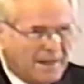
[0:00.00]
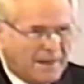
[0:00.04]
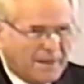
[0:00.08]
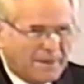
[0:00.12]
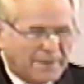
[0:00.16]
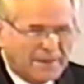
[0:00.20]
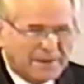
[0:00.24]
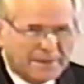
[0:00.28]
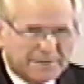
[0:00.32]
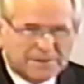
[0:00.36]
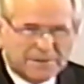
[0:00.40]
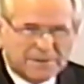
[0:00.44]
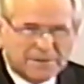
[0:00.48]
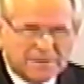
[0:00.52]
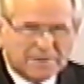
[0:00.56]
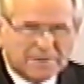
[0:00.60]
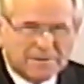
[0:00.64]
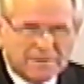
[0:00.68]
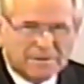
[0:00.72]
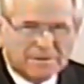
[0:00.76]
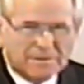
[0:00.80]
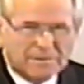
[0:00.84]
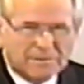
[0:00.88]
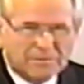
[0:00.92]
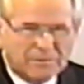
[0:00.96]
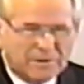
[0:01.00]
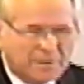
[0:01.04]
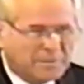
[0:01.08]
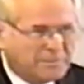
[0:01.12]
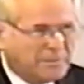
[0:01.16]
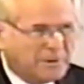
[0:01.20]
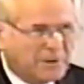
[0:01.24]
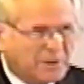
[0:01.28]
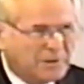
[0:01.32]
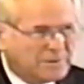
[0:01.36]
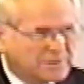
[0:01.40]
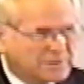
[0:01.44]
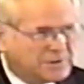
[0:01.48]
that when
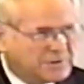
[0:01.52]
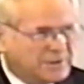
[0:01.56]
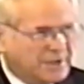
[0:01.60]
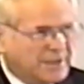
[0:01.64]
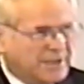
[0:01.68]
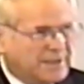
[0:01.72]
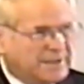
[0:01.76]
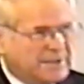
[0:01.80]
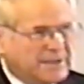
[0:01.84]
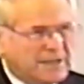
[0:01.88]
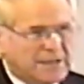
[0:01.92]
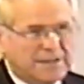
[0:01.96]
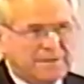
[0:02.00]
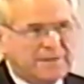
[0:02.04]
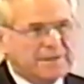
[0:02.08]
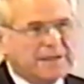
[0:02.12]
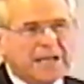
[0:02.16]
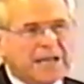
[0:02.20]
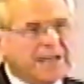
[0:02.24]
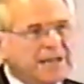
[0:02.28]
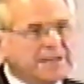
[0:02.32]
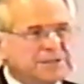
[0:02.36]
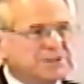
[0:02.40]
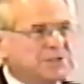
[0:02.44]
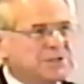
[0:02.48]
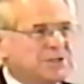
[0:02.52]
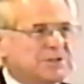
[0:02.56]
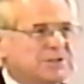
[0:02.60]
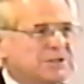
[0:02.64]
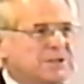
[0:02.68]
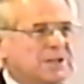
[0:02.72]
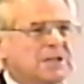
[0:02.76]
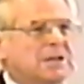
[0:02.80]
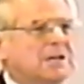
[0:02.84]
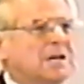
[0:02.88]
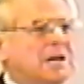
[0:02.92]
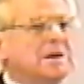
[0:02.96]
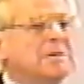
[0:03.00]
Paul said in the ages
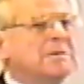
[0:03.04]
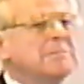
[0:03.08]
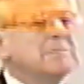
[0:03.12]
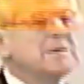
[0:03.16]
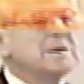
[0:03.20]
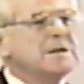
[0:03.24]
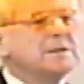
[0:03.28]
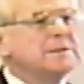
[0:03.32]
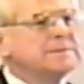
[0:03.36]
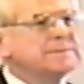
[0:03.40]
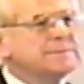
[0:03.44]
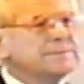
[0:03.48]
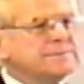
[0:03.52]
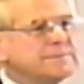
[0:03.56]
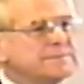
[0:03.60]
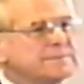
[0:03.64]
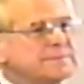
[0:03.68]
to come,